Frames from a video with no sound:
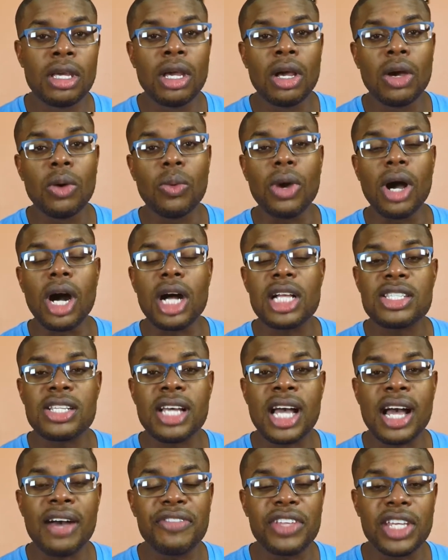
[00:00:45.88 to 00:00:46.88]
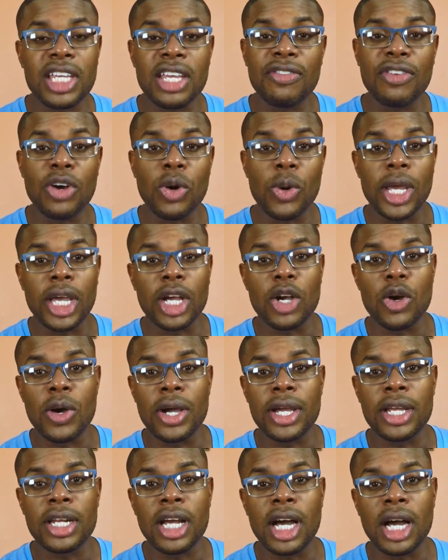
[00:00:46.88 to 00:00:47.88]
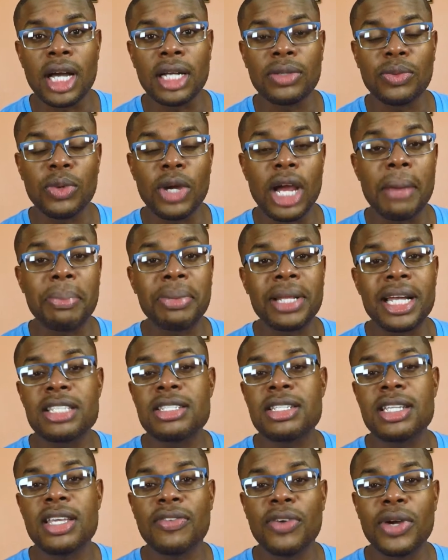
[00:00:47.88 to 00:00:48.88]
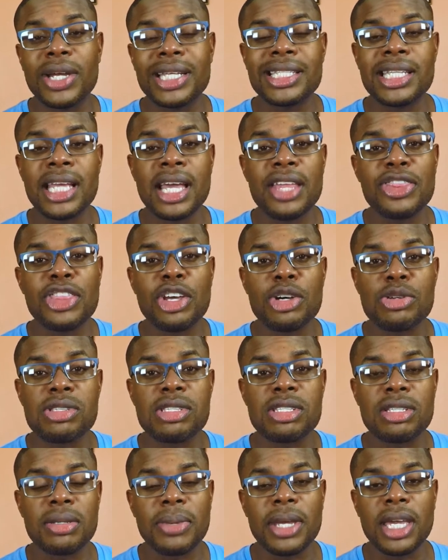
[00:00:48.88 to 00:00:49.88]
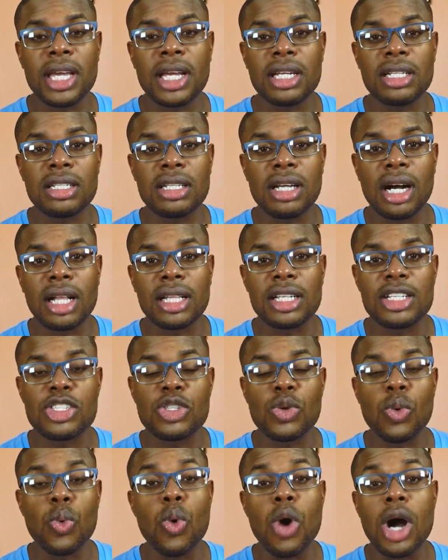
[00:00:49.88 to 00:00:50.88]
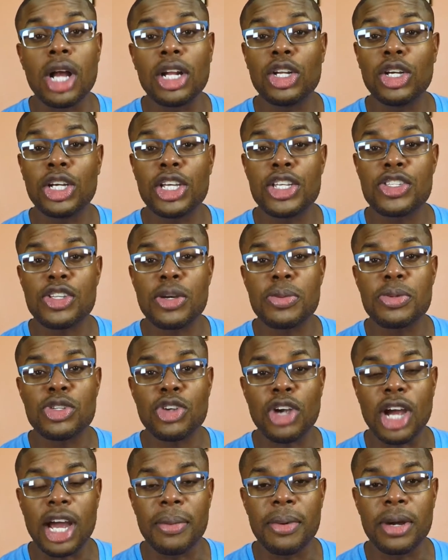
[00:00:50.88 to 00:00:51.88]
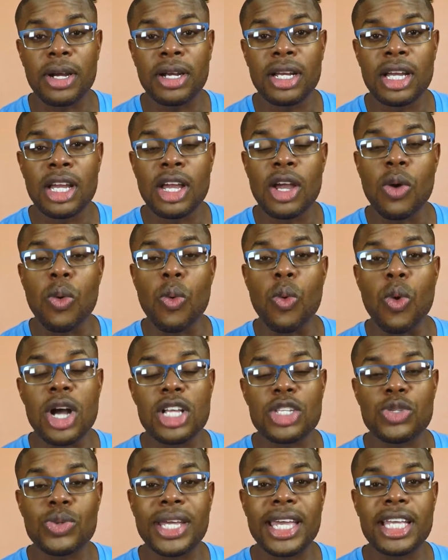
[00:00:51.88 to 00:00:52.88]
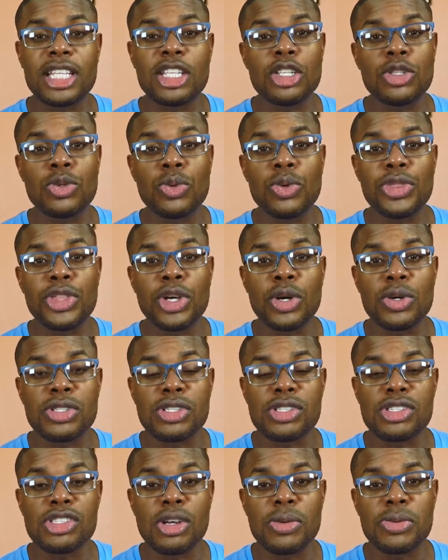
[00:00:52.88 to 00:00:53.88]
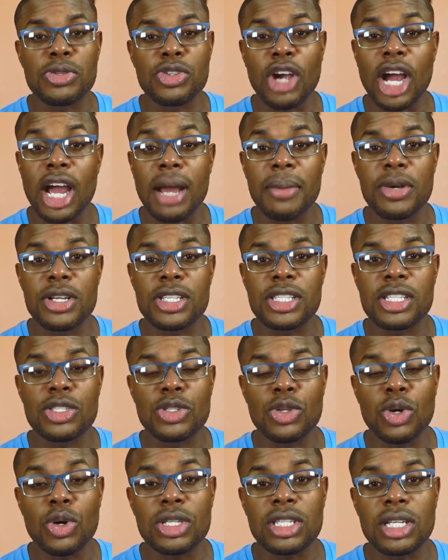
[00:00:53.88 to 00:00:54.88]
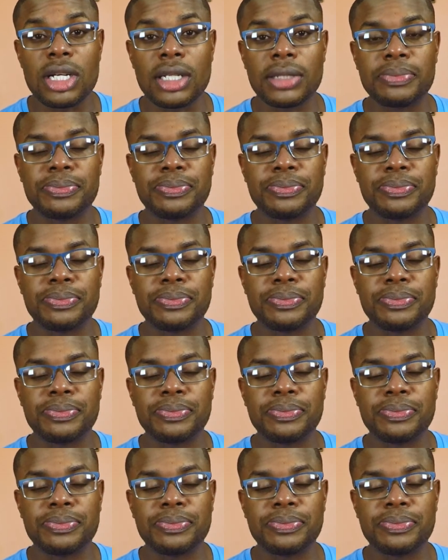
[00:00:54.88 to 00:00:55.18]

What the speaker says: We also have the giveaway going on where I plan to give away 10,000 Jamaican dollars to one lucky subscriber once we get to 2,000 subscribers in total.